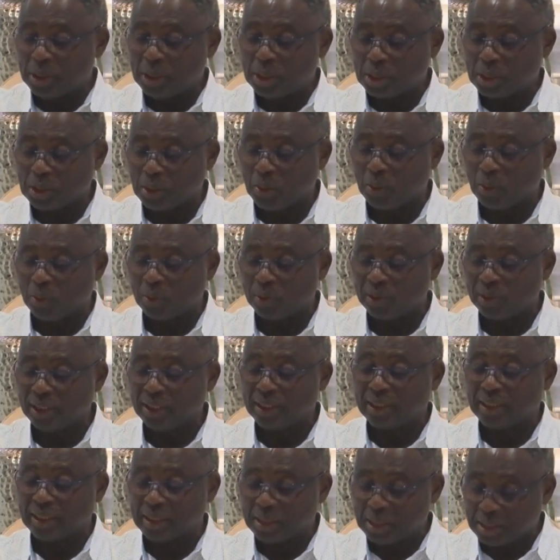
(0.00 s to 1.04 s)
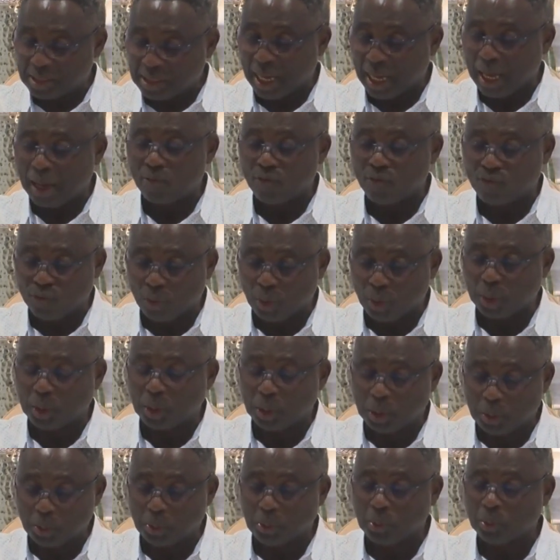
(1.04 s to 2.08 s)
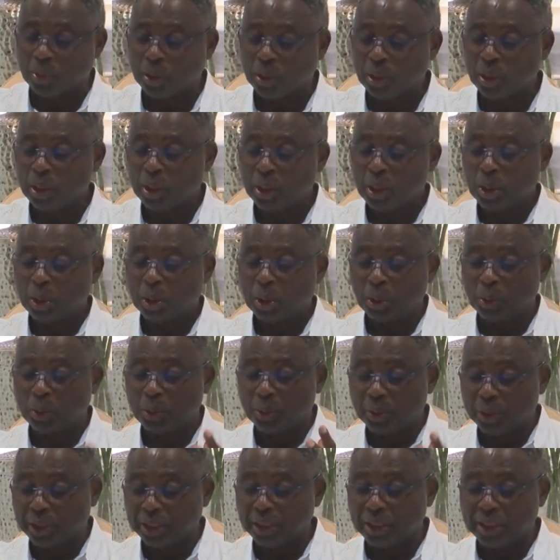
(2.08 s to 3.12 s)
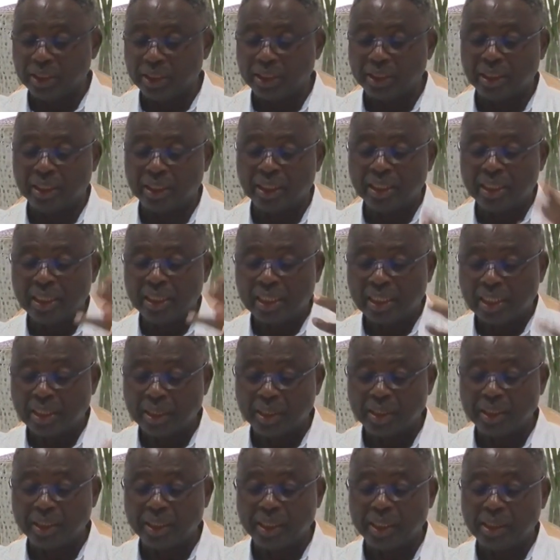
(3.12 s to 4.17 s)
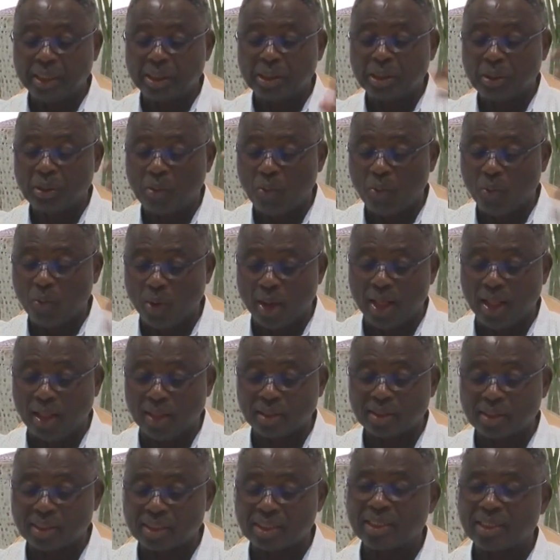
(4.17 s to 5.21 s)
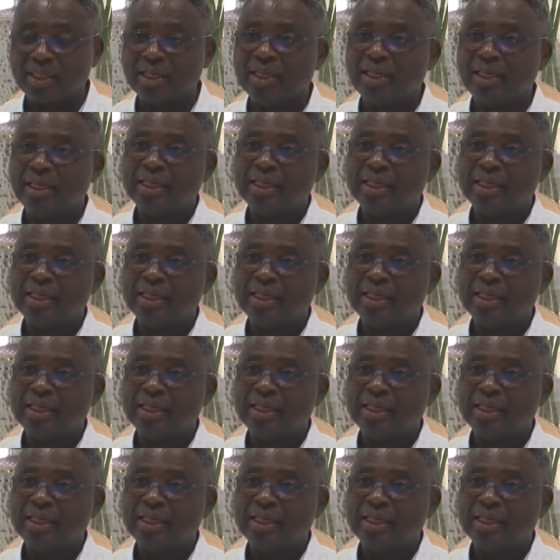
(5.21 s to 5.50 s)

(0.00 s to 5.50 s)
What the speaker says: So it is time for you to really create wealth.